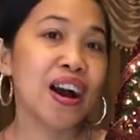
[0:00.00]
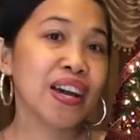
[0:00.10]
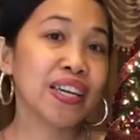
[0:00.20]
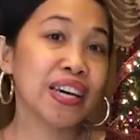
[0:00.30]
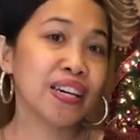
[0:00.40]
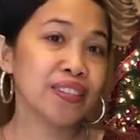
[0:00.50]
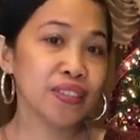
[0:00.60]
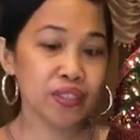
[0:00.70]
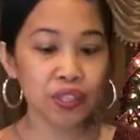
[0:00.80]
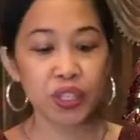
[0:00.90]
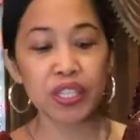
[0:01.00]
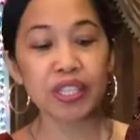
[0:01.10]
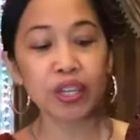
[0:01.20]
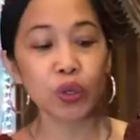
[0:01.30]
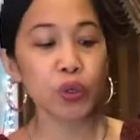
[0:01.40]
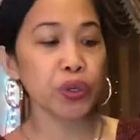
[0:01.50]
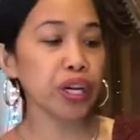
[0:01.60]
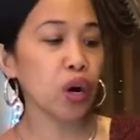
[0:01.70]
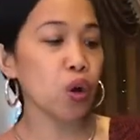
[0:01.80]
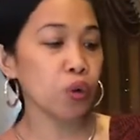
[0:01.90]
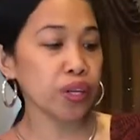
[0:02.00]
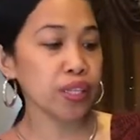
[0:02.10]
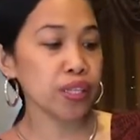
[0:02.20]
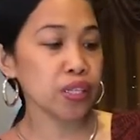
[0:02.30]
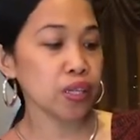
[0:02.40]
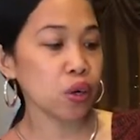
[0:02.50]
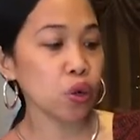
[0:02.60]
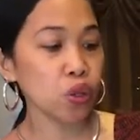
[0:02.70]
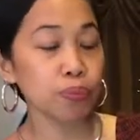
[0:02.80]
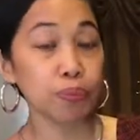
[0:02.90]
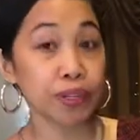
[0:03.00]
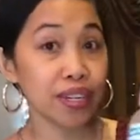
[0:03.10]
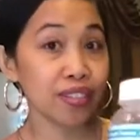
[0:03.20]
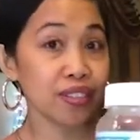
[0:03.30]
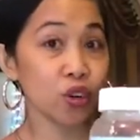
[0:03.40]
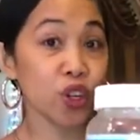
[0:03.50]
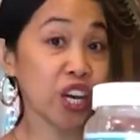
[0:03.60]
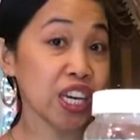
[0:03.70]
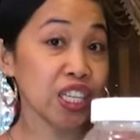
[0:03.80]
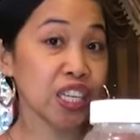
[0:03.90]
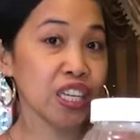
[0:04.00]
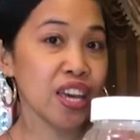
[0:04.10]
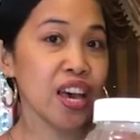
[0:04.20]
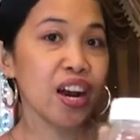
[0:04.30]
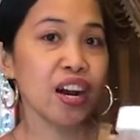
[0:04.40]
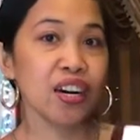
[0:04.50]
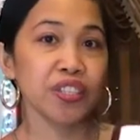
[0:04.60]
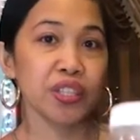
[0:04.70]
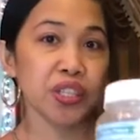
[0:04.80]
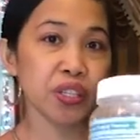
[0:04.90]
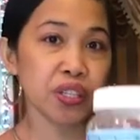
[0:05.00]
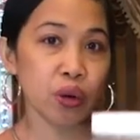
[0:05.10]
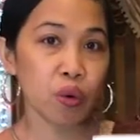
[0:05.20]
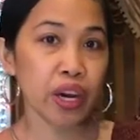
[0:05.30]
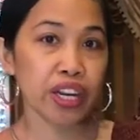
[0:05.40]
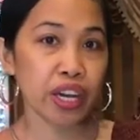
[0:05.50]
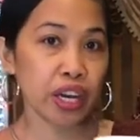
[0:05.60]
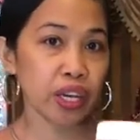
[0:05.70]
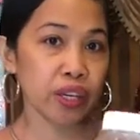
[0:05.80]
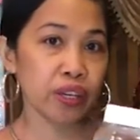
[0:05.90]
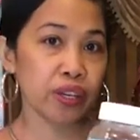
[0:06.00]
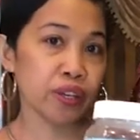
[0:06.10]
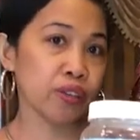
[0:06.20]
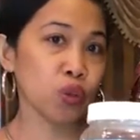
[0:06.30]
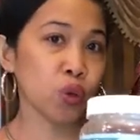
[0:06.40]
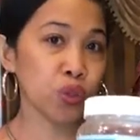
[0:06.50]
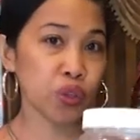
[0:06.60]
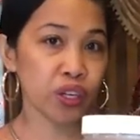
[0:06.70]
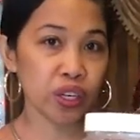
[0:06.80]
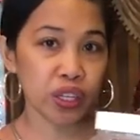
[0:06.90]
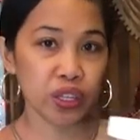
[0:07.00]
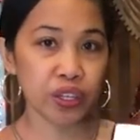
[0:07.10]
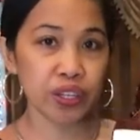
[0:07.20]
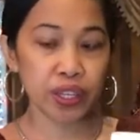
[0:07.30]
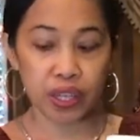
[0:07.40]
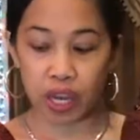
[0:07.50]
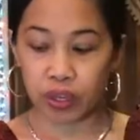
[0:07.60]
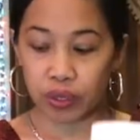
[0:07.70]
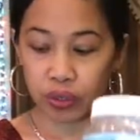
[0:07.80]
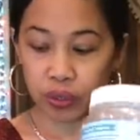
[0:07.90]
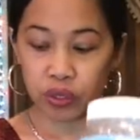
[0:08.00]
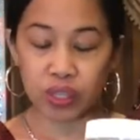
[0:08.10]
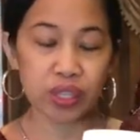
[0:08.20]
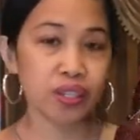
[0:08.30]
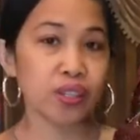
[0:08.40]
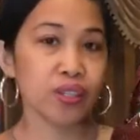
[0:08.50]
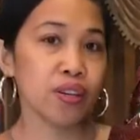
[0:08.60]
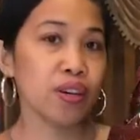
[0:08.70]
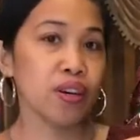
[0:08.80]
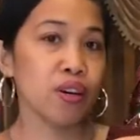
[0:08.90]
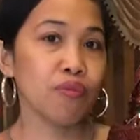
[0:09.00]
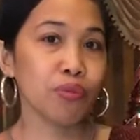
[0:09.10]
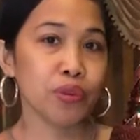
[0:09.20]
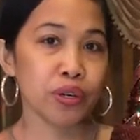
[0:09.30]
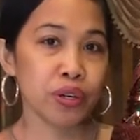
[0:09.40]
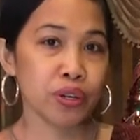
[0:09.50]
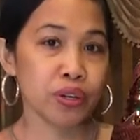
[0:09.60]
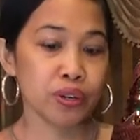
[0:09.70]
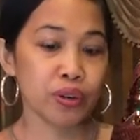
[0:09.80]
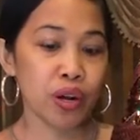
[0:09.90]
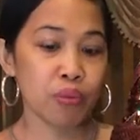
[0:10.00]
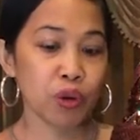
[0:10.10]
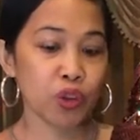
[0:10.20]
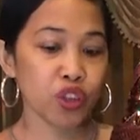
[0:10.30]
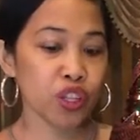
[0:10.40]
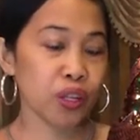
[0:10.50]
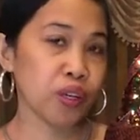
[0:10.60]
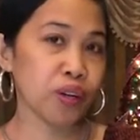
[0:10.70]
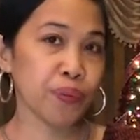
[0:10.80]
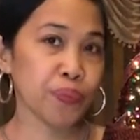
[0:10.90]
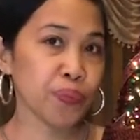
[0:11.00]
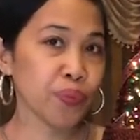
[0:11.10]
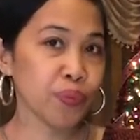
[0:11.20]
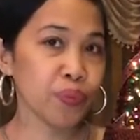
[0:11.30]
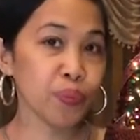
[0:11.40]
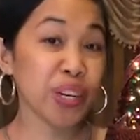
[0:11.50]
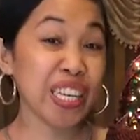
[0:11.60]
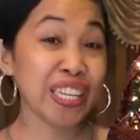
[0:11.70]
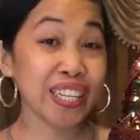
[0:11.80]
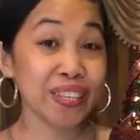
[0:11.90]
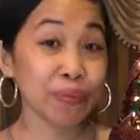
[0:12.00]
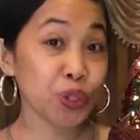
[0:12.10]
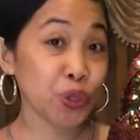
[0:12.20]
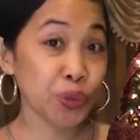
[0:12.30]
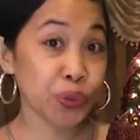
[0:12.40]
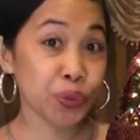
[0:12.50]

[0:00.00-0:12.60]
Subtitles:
Hi guys, this is the coconut oil. It's a cold press organic. This is the one I told you earlier that I use this for about the banana leaves to